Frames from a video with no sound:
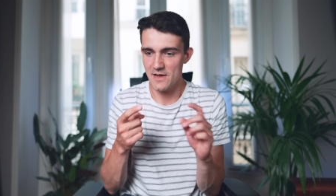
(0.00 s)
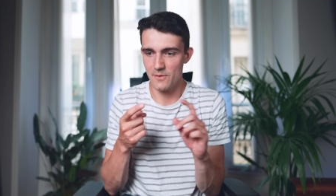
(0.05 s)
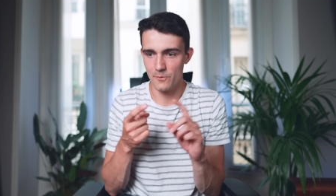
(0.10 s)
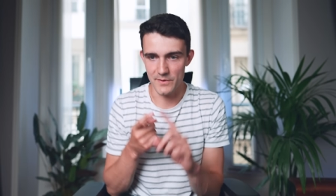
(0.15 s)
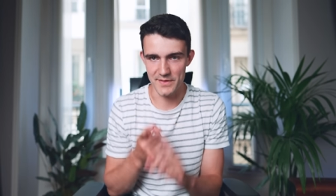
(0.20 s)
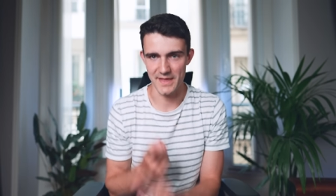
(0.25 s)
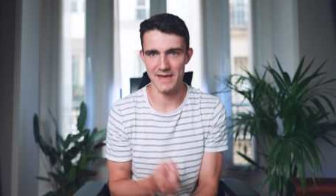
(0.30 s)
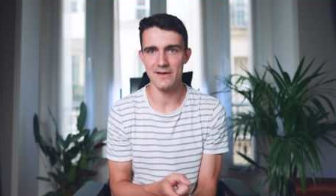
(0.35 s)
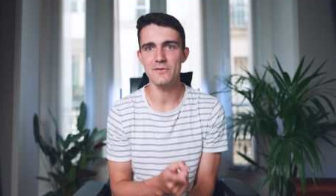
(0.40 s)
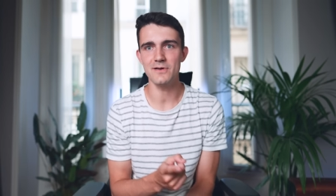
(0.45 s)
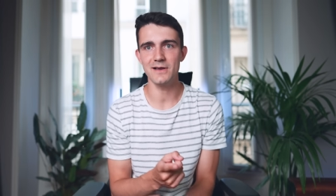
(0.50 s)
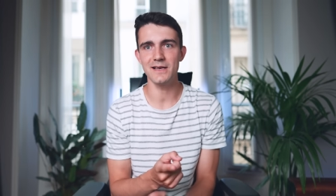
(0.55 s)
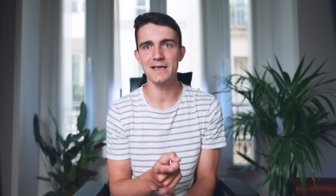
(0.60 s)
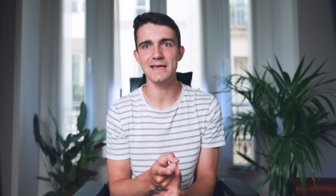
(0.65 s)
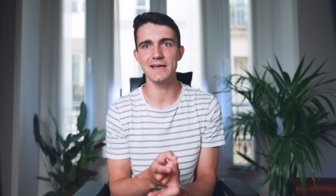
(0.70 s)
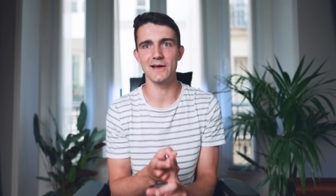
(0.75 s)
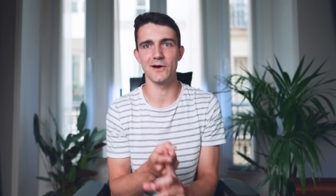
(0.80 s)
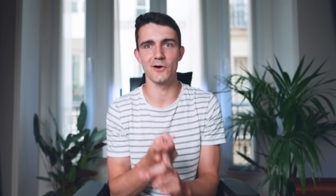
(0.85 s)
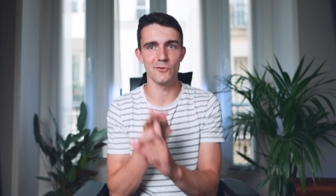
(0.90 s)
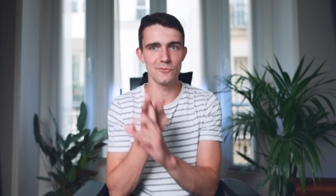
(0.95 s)
Without clear
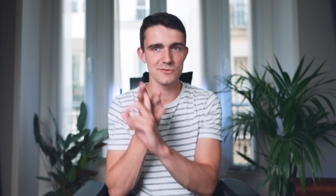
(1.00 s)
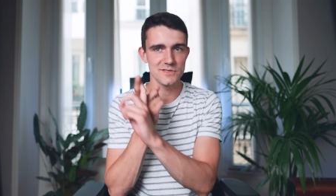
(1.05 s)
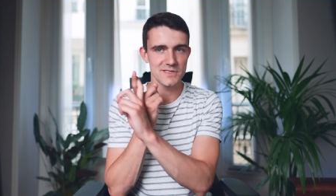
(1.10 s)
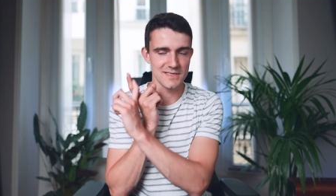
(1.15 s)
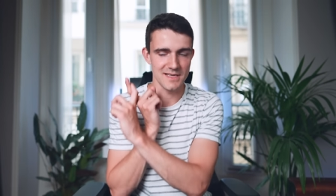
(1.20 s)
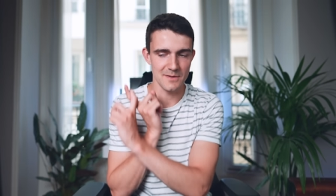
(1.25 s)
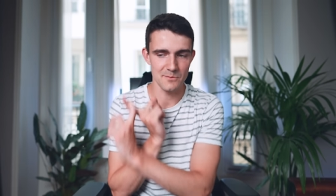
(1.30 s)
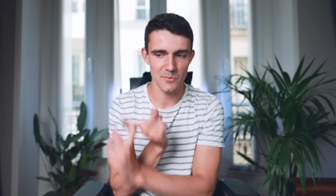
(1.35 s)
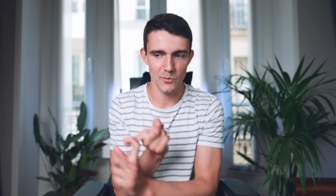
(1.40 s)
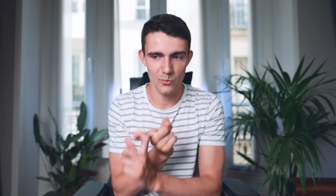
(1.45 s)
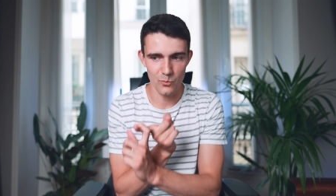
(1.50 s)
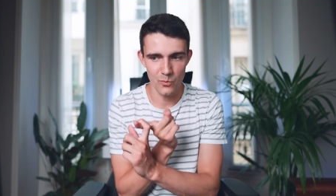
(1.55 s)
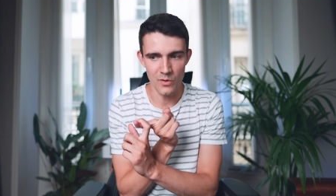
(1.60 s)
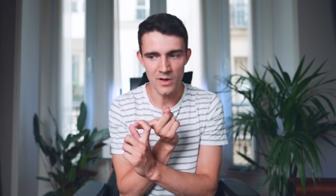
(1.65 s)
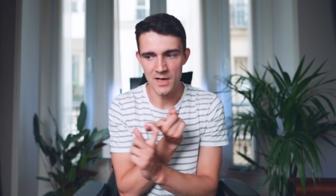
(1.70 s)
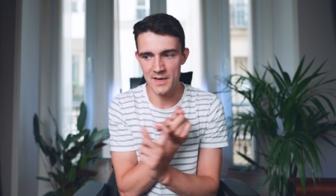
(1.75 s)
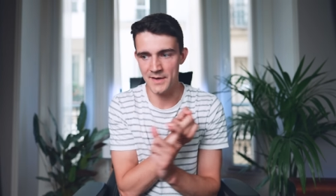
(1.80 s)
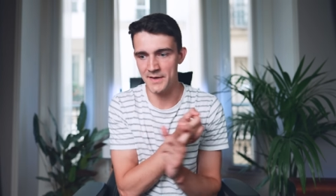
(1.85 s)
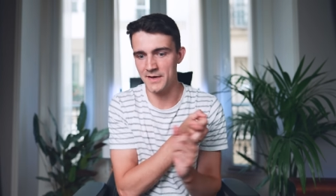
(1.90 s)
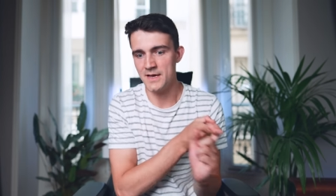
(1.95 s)
goals, number
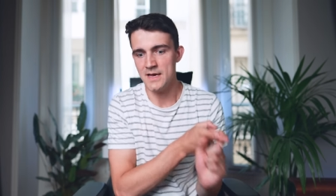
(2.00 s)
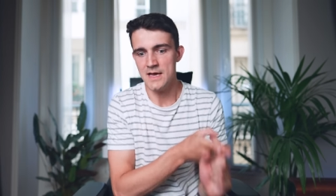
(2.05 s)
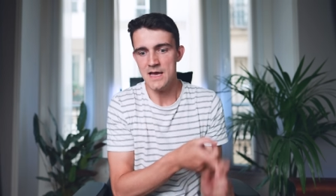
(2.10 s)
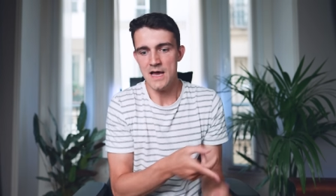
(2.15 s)
1,